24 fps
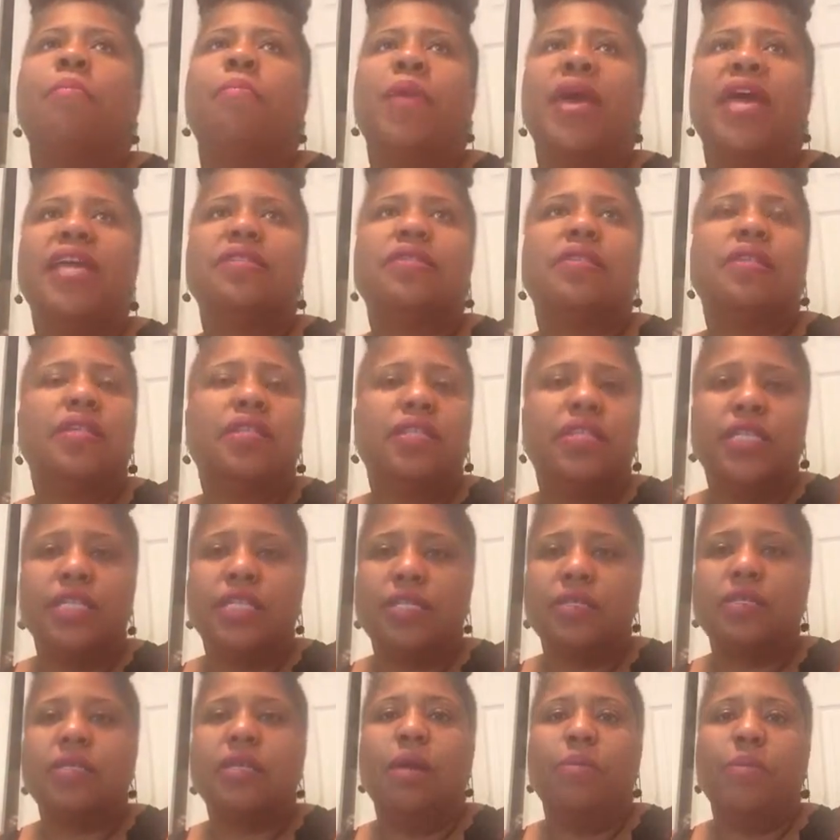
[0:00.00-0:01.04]
Basically,
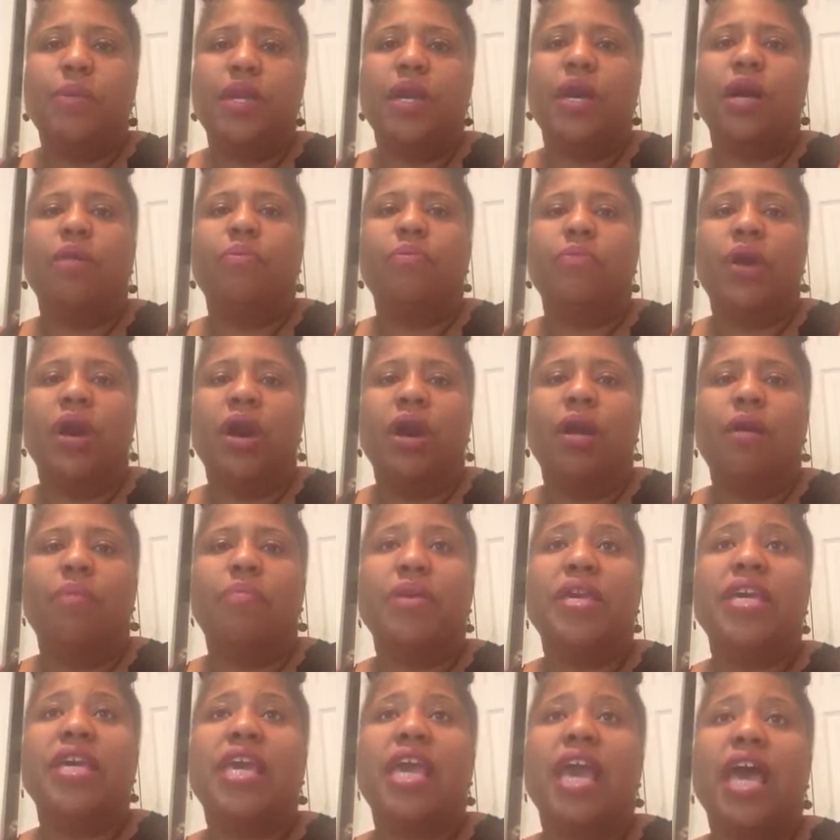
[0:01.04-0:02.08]
to sum it up,
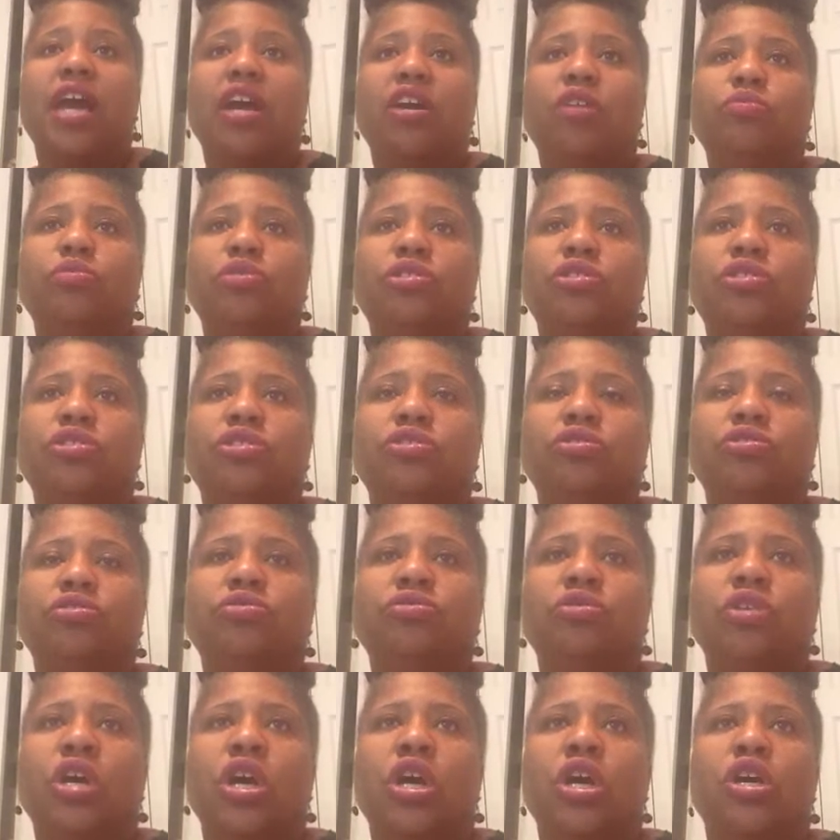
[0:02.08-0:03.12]
he helps
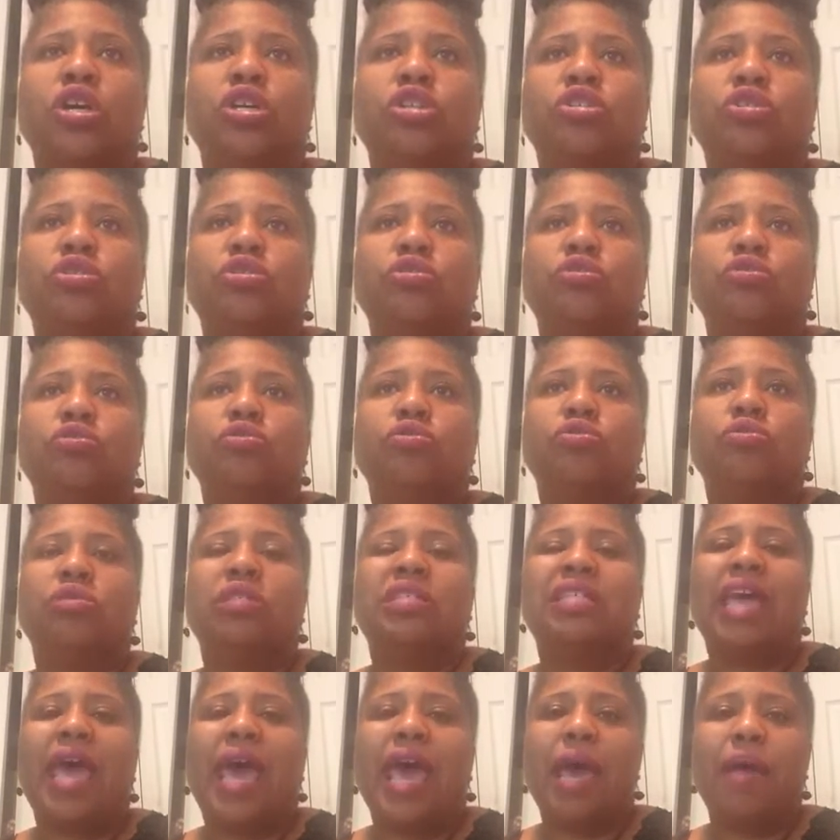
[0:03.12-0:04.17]
you to
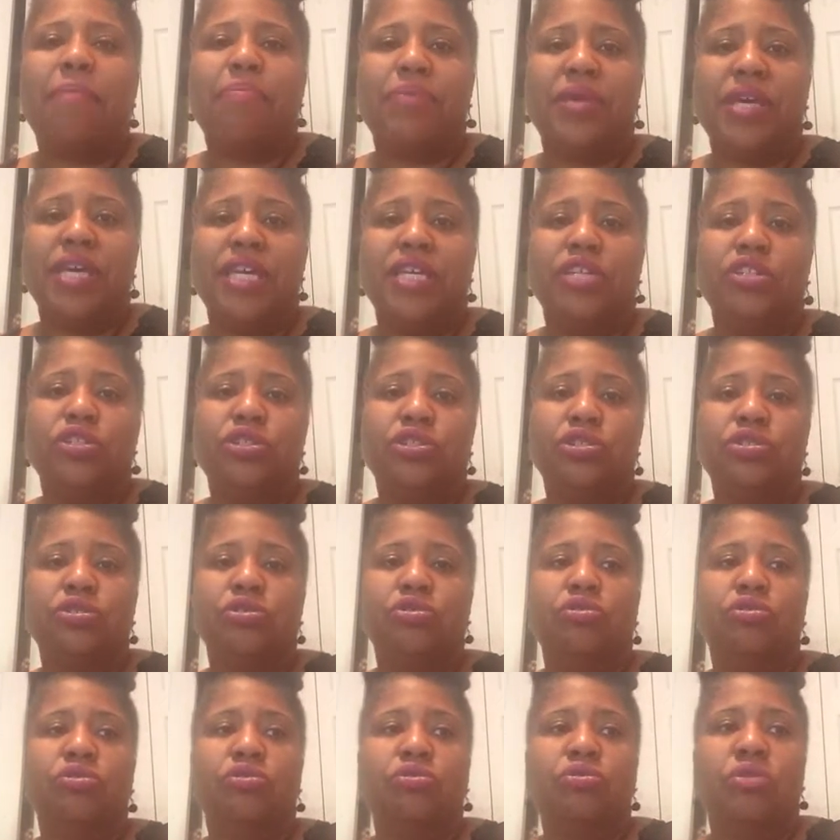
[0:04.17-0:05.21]
tap
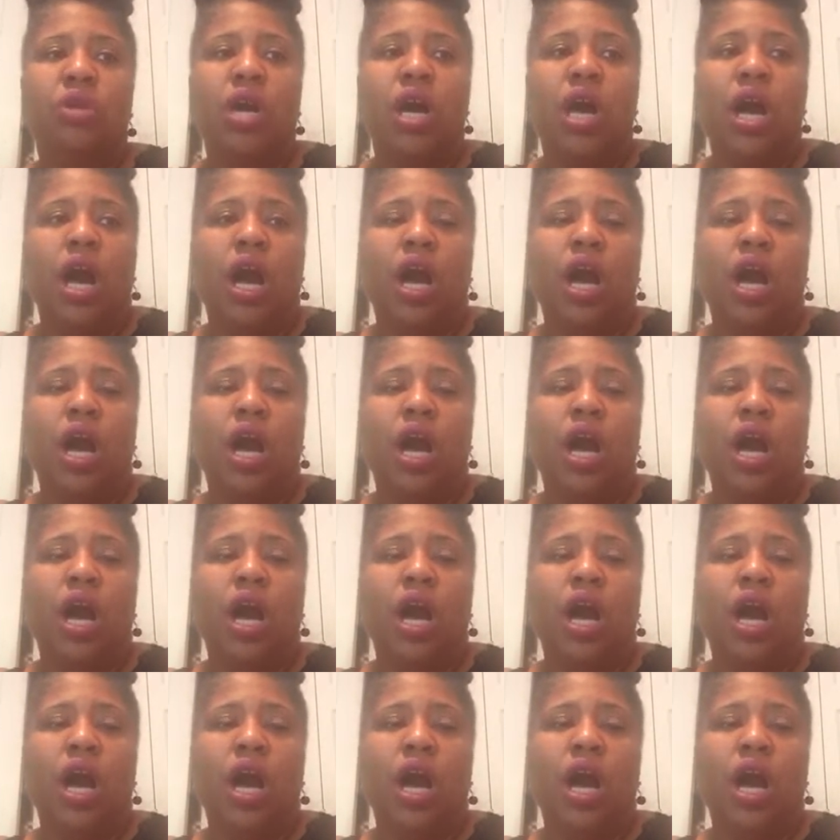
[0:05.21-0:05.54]
into